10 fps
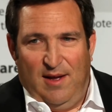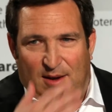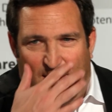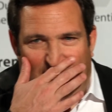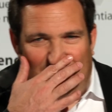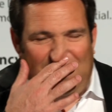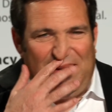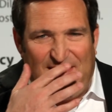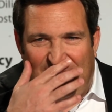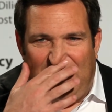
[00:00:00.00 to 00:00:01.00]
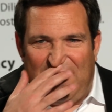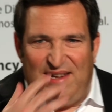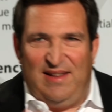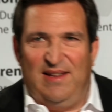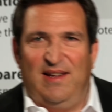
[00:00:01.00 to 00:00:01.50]
Well,
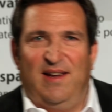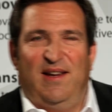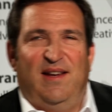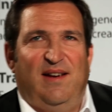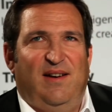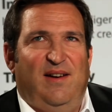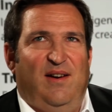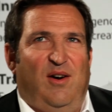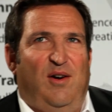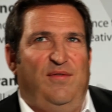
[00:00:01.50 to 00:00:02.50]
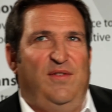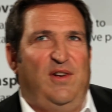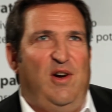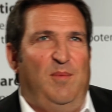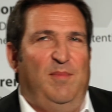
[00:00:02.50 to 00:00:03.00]
they often
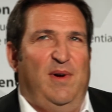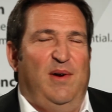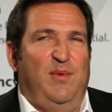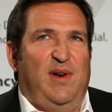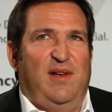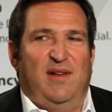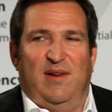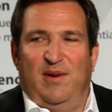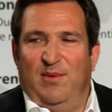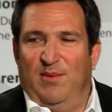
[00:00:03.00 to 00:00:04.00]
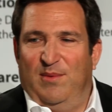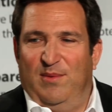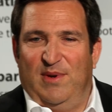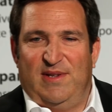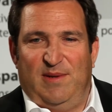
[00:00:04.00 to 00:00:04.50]
come with
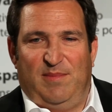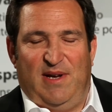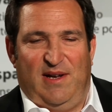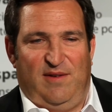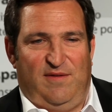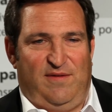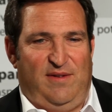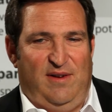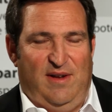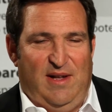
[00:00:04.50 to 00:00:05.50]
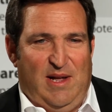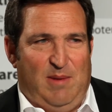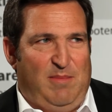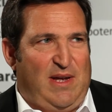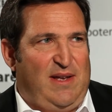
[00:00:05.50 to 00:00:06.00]
some kind of
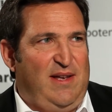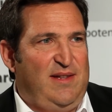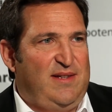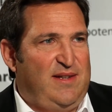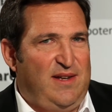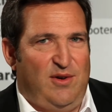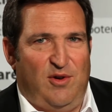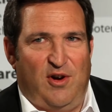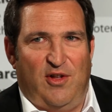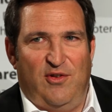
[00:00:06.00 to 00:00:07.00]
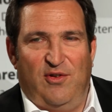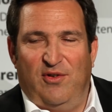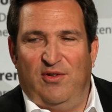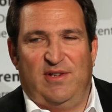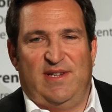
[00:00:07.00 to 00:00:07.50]
McKinsey or
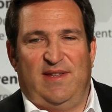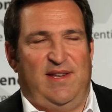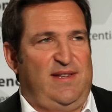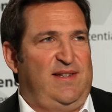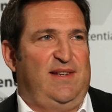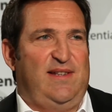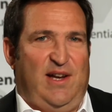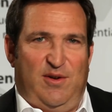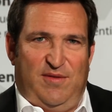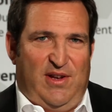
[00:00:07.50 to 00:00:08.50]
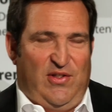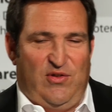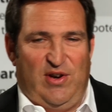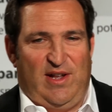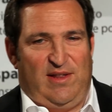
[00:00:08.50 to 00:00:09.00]
other statistics out of the
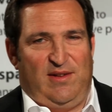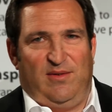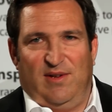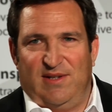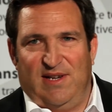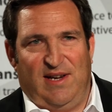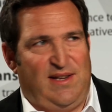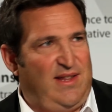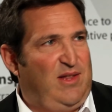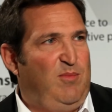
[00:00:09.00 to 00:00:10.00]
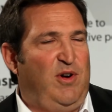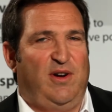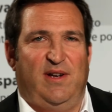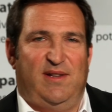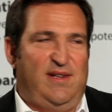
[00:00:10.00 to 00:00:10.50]
internet saying that the
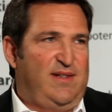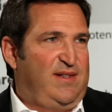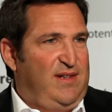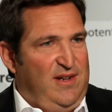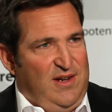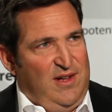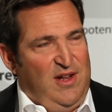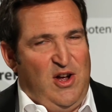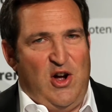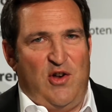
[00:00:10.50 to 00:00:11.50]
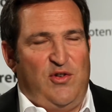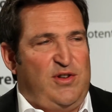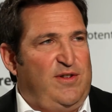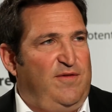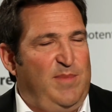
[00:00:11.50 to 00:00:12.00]
market is
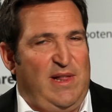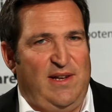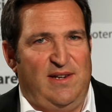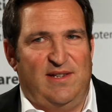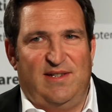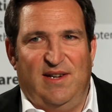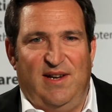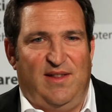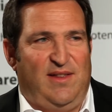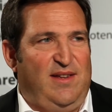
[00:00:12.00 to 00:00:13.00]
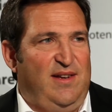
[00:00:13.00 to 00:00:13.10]
hundreds of millions, and